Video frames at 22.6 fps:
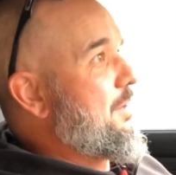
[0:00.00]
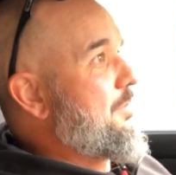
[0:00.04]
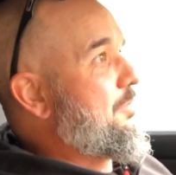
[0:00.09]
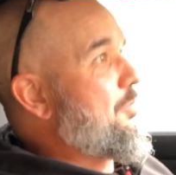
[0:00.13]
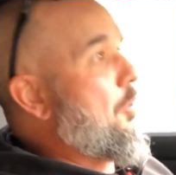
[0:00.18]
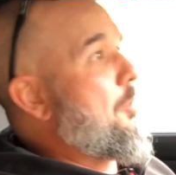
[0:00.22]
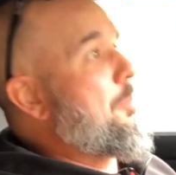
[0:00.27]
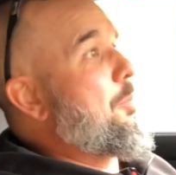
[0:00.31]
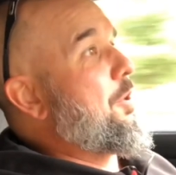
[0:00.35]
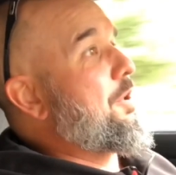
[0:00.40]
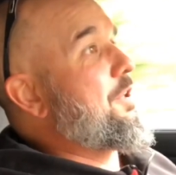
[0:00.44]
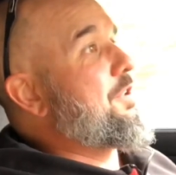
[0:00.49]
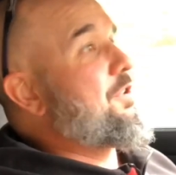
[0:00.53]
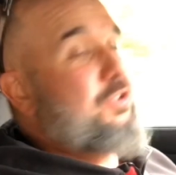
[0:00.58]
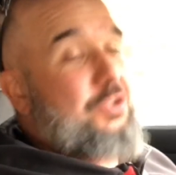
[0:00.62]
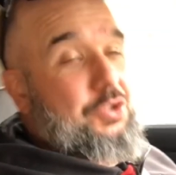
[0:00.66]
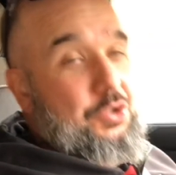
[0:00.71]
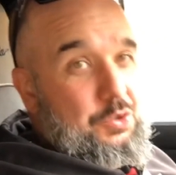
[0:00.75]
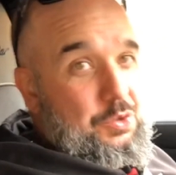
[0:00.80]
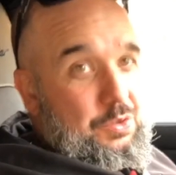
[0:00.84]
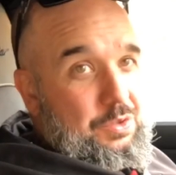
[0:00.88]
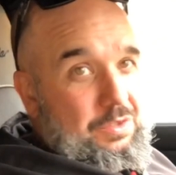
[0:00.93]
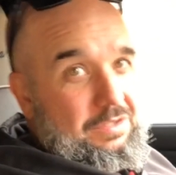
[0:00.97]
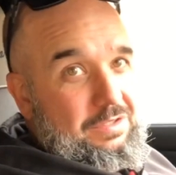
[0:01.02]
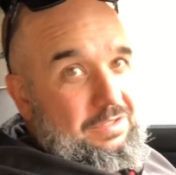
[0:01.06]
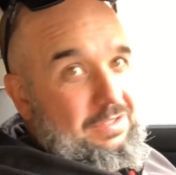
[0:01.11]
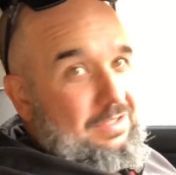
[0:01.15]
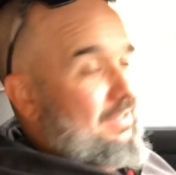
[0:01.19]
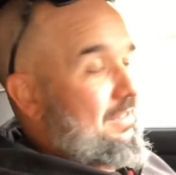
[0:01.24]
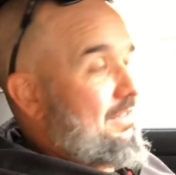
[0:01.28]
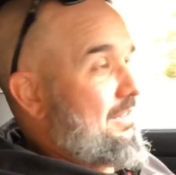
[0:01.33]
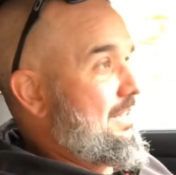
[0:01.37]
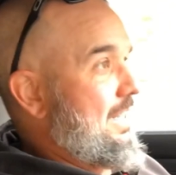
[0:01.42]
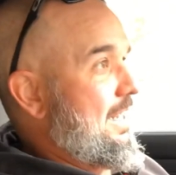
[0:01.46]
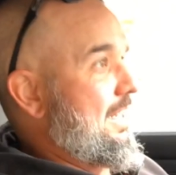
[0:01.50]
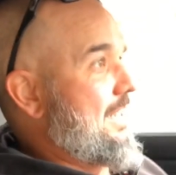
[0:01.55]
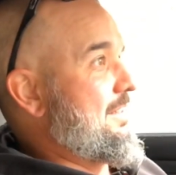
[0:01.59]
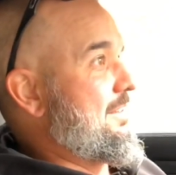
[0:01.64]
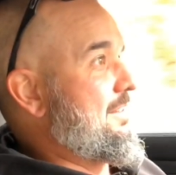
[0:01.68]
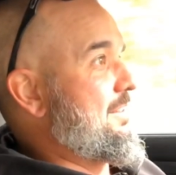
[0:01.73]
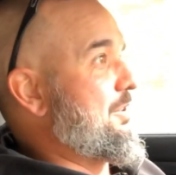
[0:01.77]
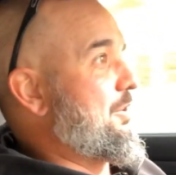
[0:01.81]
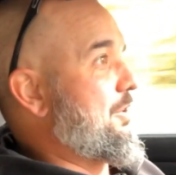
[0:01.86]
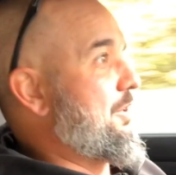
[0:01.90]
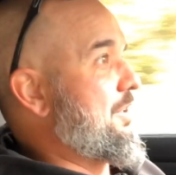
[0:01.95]
4.2
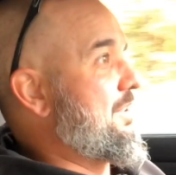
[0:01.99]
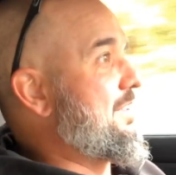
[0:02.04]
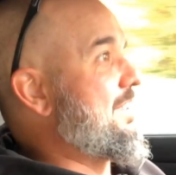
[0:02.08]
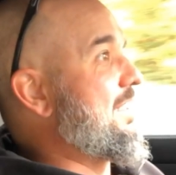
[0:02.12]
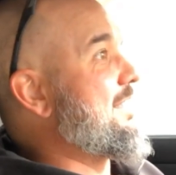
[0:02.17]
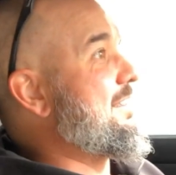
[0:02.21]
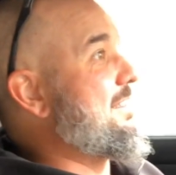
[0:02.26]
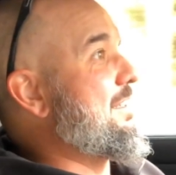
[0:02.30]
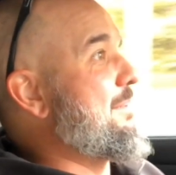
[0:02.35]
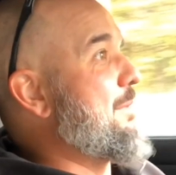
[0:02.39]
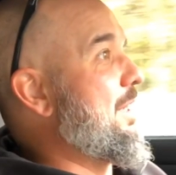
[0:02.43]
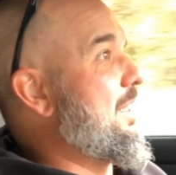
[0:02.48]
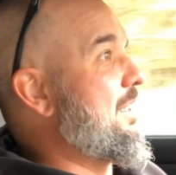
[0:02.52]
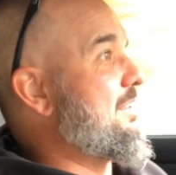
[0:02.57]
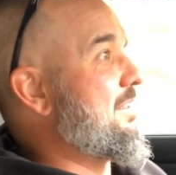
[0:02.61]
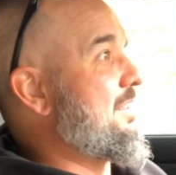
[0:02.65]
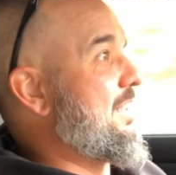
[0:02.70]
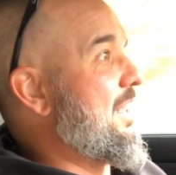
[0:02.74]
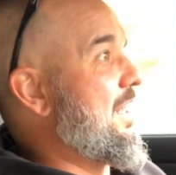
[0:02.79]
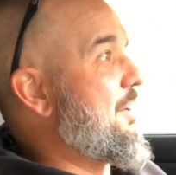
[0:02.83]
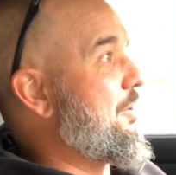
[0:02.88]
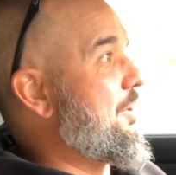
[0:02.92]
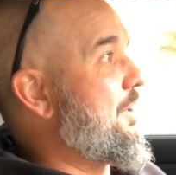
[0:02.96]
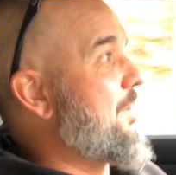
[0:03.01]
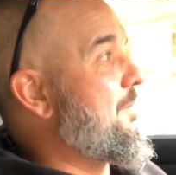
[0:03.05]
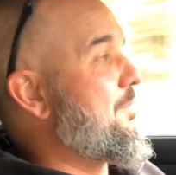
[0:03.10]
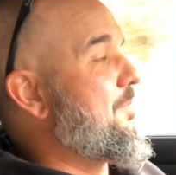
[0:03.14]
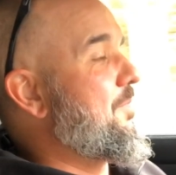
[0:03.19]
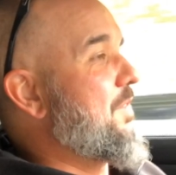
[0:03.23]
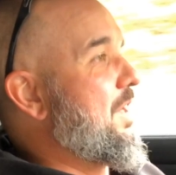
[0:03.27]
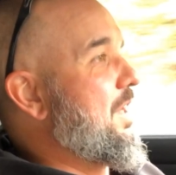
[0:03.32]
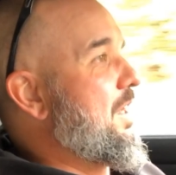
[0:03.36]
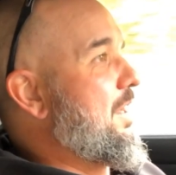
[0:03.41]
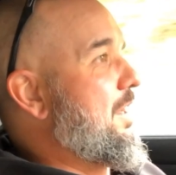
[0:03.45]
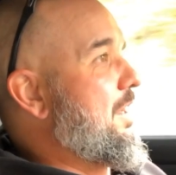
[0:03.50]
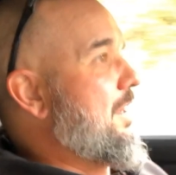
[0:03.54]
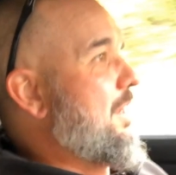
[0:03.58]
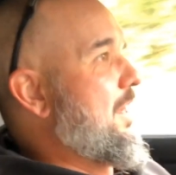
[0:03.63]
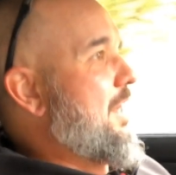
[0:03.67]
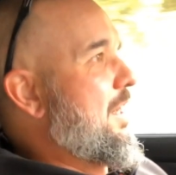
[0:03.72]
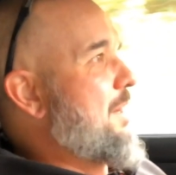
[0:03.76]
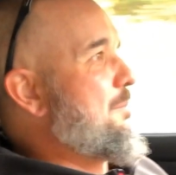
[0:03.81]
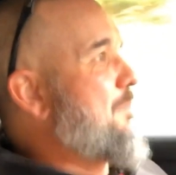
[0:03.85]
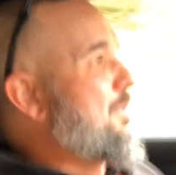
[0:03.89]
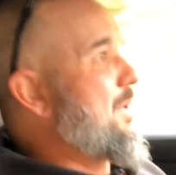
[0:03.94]
seconds, 0 to 60 miles an hour,
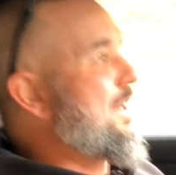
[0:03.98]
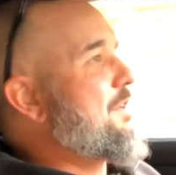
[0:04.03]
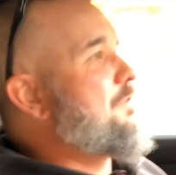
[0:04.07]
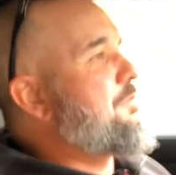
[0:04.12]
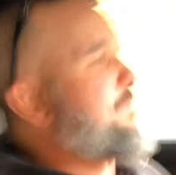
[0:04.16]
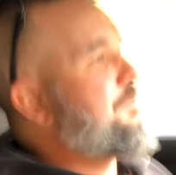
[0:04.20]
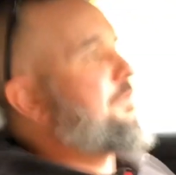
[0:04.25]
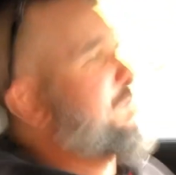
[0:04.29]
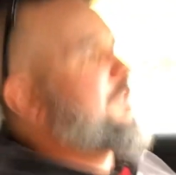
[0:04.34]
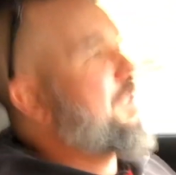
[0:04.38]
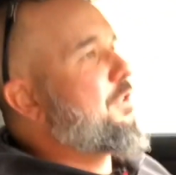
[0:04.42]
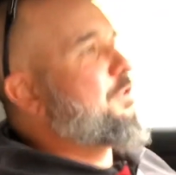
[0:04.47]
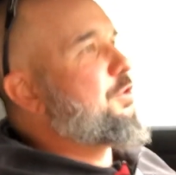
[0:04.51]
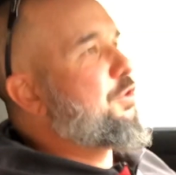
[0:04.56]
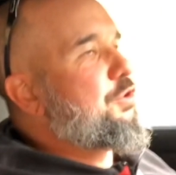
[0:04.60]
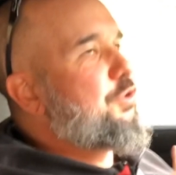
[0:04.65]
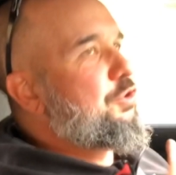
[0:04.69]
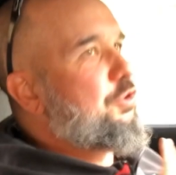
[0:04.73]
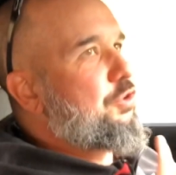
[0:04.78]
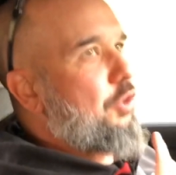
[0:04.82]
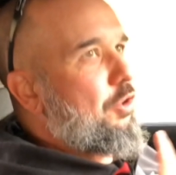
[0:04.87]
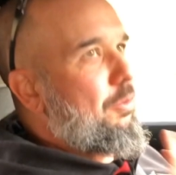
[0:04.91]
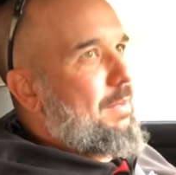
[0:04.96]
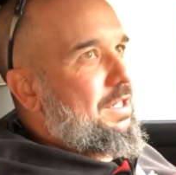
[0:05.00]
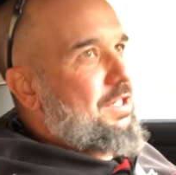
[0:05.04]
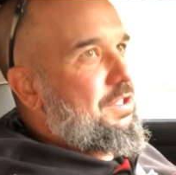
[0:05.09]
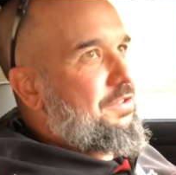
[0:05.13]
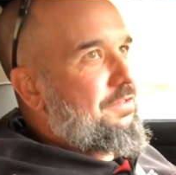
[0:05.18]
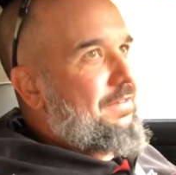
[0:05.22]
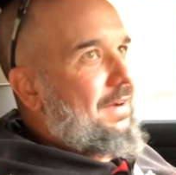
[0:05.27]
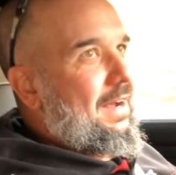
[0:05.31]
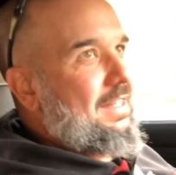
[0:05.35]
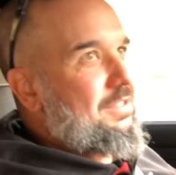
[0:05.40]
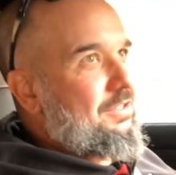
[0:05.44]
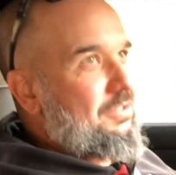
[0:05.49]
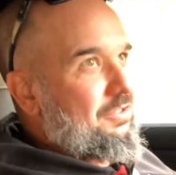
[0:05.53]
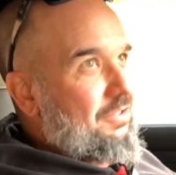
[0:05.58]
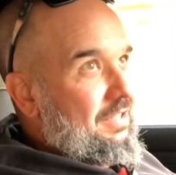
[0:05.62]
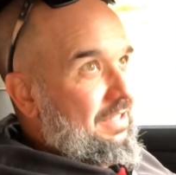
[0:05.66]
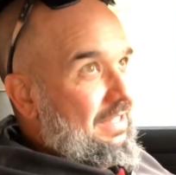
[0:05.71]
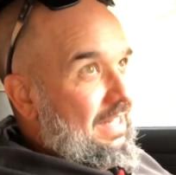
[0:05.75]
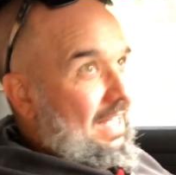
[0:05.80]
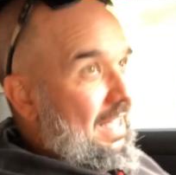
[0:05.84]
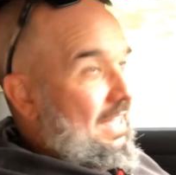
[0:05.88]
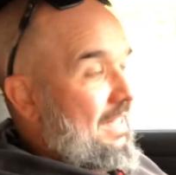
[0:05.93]
but it feels so much faster
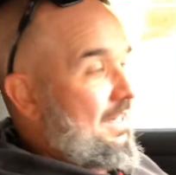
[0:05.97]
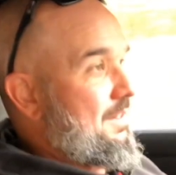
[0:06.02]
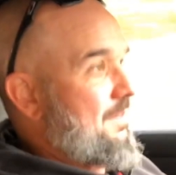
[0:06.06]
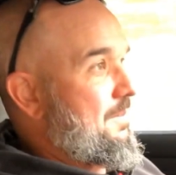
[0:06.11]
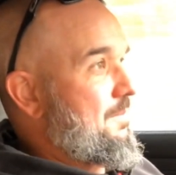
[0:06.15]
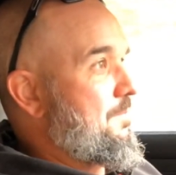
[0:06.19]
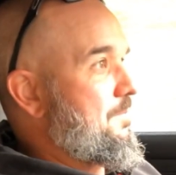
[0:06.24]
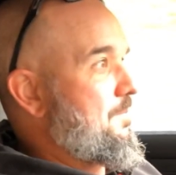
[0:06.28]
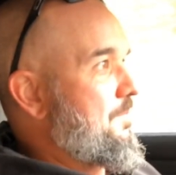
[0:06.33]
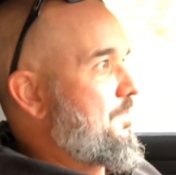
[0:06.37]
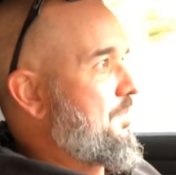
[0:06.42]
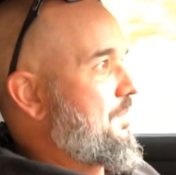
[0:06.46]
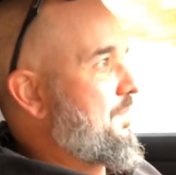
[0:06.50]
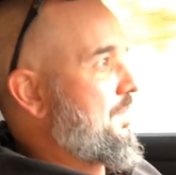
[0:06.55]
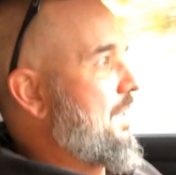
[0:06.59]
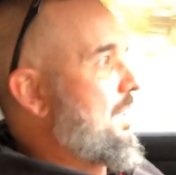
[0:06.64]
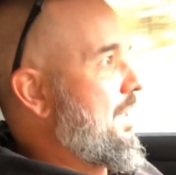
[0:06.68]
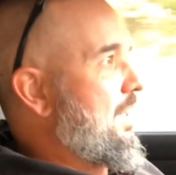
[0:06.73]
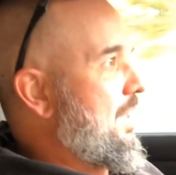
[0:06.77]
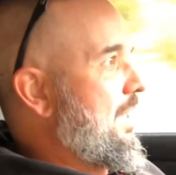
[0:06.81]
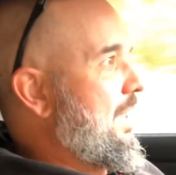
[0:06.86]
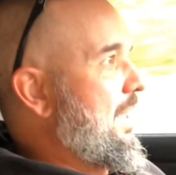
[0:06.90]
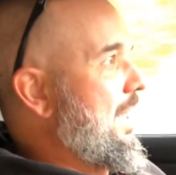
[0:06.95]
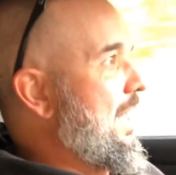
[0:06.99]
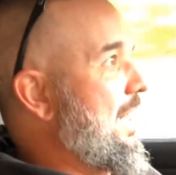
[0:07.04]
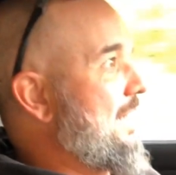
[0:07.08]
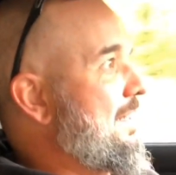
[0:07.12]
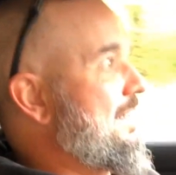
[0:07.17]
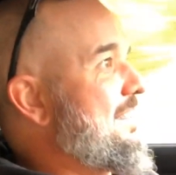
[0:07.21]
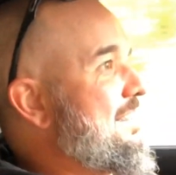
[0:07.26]
than that. And at